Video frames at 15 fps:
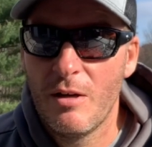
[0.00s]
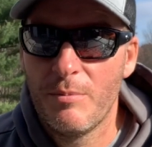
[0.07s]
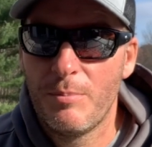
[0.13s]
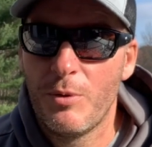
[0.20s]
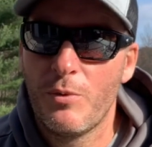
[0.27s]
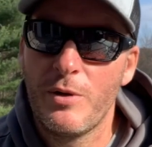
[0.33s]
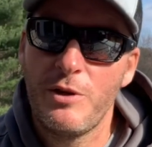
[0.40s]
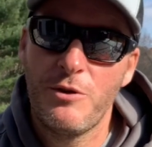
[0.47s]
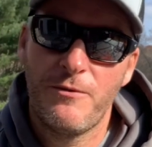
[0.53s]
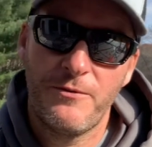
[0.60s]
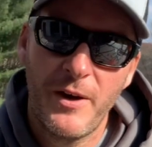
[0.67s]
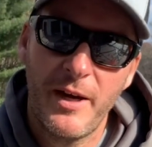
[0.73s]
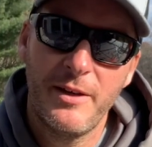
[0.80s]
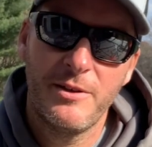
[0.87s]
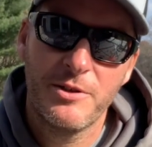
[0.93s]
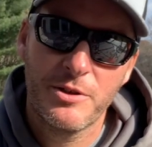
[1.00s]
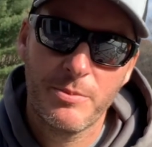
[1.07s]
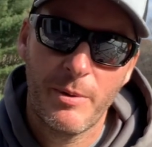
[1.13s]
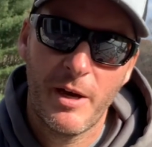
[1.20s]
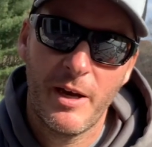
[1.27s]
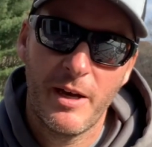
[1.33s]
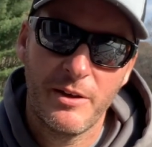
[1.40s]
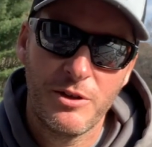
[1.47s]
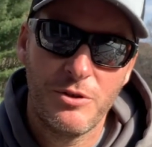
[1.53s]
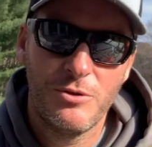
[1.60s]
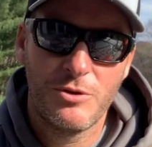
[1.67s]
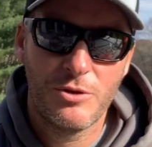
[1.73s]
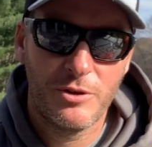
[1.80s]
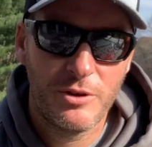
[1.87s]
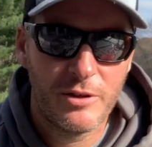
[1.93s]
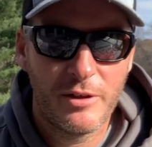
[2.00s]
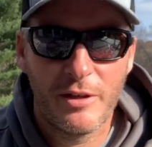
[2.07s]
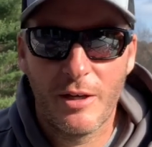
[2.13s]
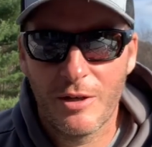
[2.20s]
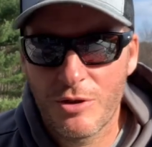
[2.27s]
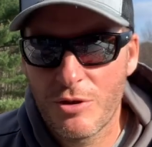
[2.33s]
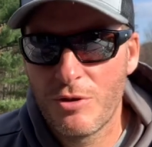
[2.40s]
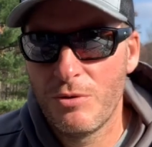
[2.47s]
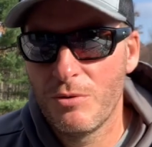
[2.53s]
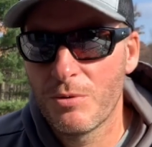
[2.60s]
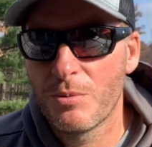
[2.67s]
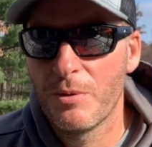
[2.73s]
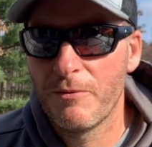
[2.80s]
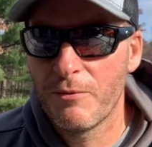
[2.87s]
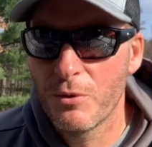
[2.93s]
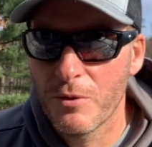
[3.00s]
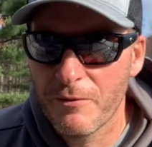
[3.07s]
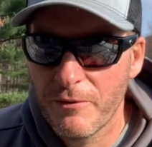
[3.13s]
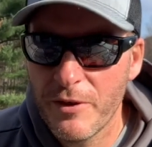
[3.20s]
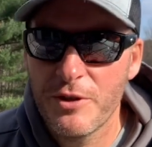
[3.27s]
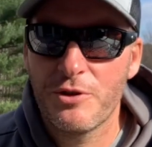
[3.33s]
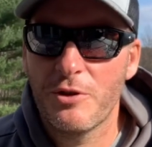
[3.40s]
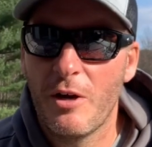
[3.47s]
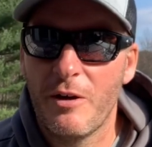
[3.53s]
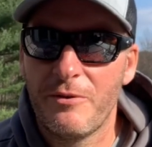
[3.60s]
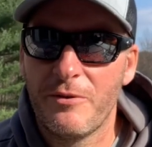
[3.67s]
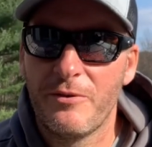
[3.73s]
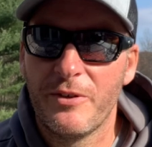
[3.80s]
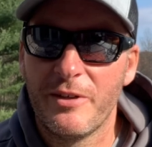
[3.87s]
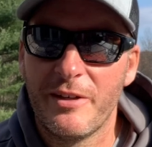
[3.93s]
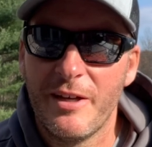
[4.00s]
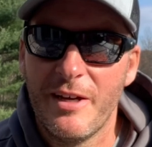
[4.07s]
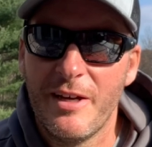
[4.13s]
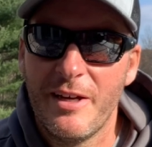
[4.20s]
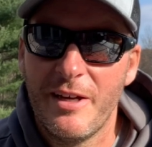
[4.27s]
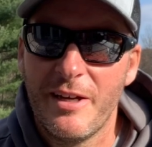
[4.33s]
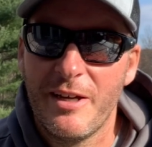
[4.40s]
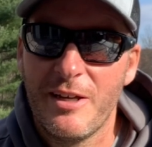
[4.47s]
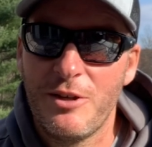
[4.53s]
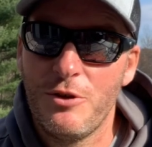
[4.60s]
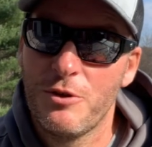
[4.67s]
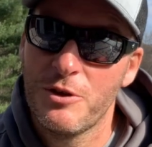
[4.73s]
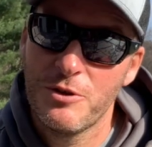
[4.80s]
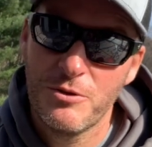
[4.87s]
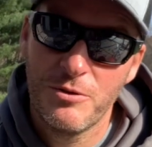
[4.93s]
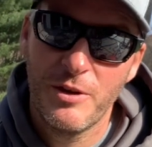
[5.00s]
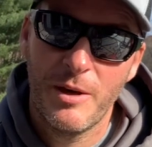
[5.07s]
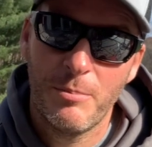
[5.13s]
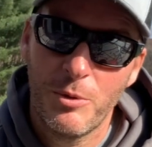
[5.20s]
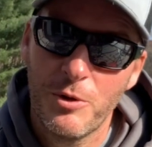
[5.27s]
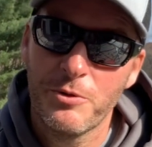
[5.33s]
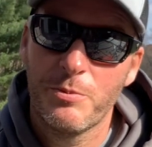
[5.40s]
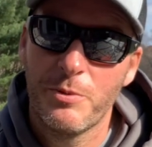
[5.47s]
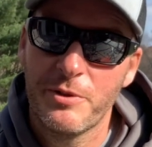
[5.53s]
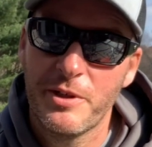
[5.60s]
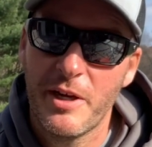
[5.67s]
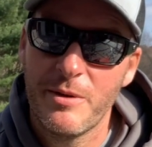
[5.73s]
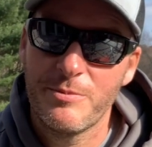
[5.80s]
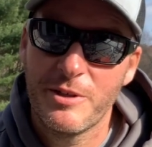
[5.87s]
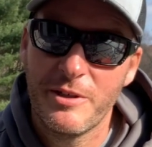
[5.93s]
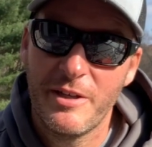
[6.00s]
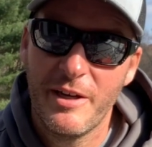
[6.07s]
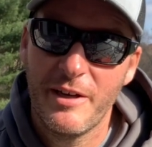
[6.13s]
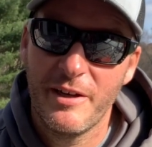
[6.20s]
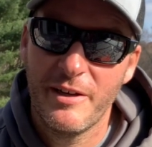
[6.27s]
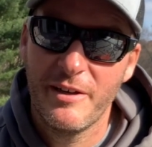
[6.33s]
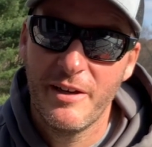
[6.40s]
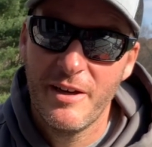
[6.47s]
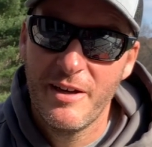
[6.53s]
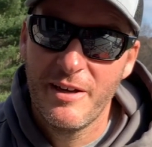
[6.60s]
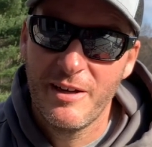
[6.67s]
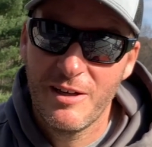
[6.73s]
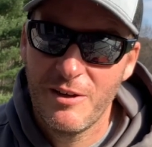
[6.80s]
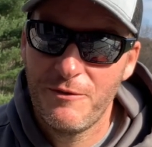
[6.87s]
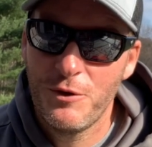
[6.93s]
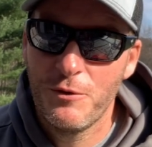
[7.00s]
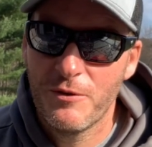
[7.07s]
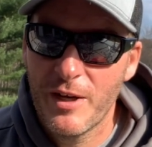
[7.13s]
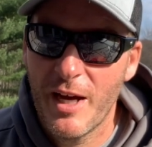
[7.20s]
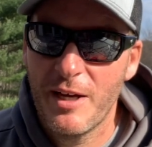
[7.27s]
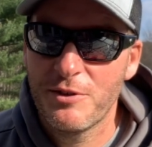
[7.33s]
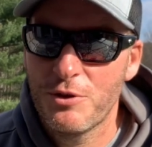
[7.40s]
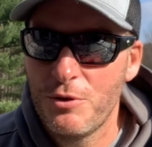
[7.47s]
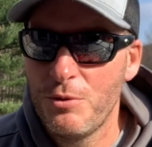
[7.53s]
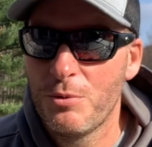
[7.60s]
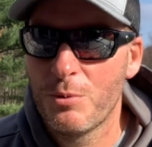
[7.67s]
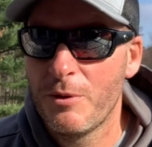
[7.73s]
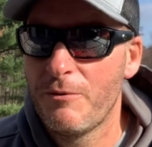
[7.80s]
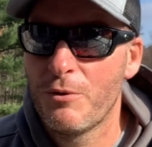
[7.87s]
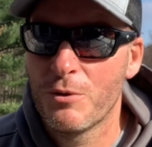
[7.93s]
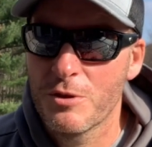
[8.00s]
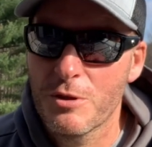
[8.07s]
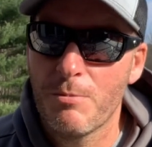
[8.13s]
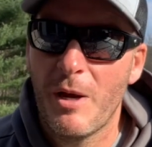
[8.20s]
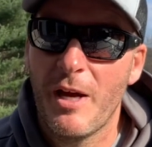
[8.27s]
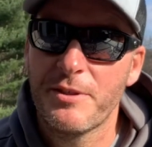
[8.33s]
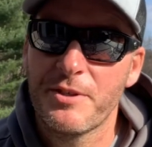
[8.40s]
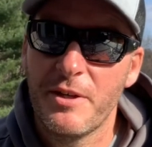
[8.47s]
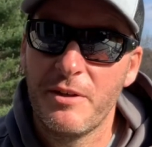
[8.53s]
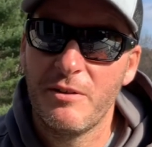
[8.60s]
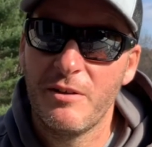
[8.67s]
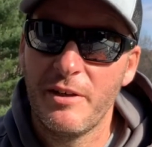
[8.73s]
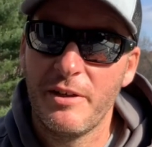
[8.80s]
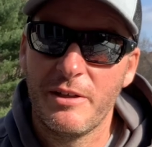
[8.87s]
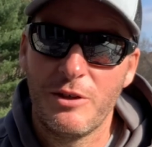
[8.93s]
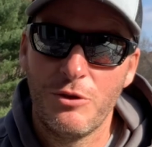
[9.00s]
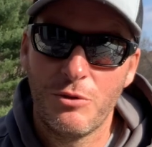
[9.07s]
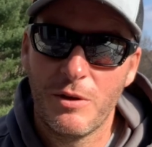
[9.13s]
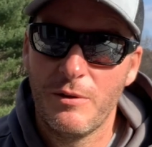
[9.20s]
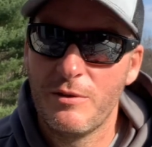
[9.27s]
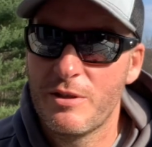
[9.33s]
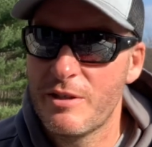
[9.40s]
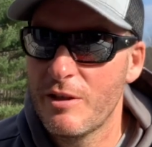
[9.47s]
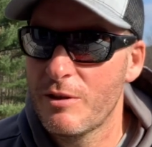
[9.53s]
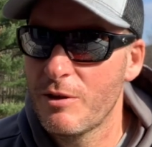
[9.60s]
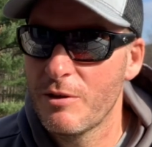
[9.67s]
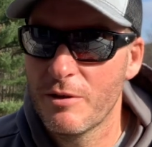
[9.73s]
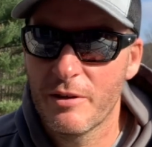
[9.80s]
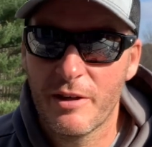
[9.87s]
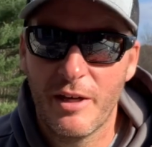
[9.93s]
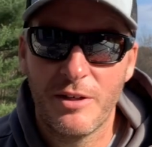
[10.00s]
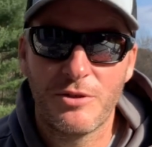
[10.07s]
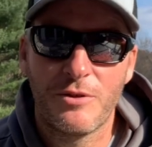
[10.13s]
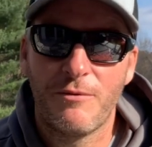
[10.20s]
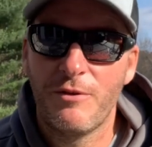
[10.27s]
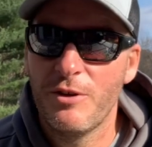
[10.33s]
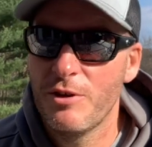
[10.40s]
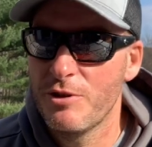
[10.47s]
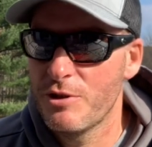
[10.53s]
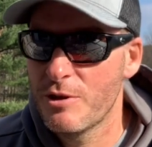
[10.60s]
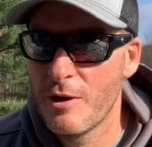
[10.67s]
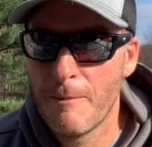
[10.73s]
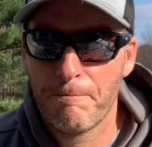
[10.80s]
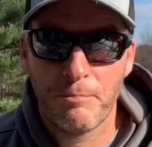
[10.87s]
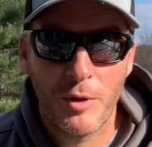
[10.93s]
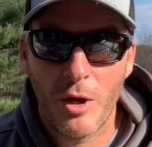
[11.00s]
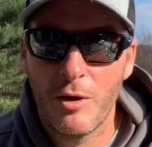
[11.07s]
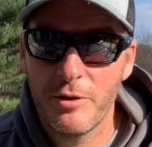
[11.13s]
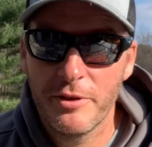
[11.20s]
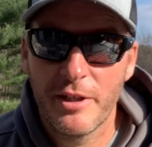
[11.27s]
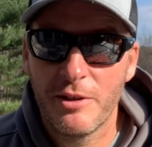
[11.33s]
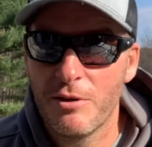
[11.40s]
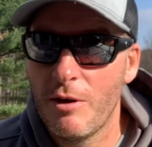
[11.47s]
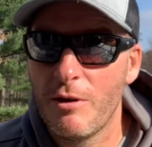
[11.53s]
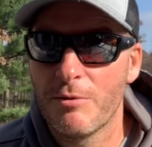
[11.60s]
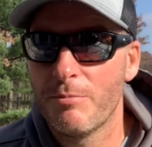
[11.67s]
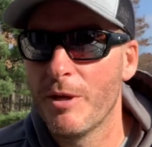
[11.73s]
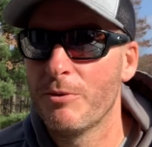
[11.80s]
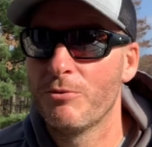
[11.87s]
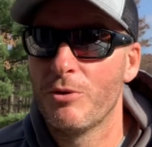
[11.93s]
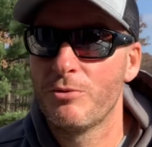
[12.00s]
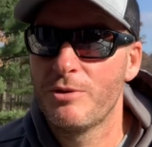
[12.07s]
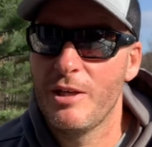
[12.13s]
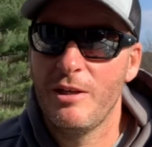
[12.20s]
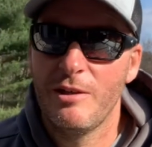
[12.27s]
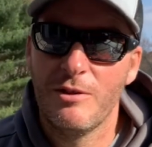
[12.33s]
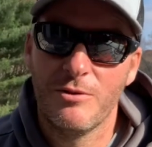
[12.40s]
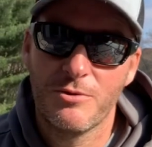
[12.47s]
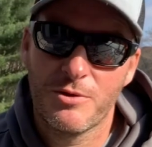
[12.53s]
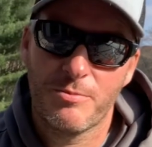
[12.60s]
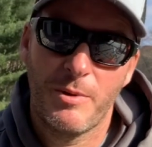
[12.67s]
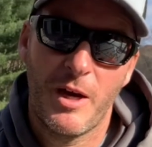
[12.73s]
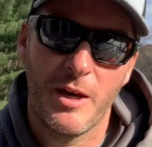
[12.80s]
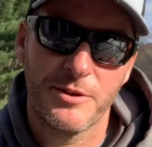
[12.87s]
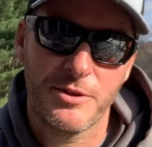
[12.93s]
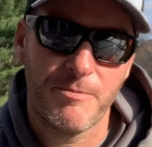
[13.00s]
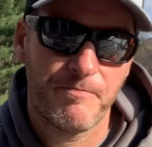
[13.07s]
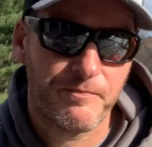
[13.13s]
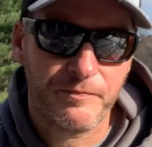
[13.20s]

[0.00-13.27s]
But when you find a spot, usually you can catch 2, 3, 4 fish off of it, and you could do that multiple times a day. And if you've got 2, 3, 4 spots on a lake, you can sit there and catch fish all day long by rotating those spots.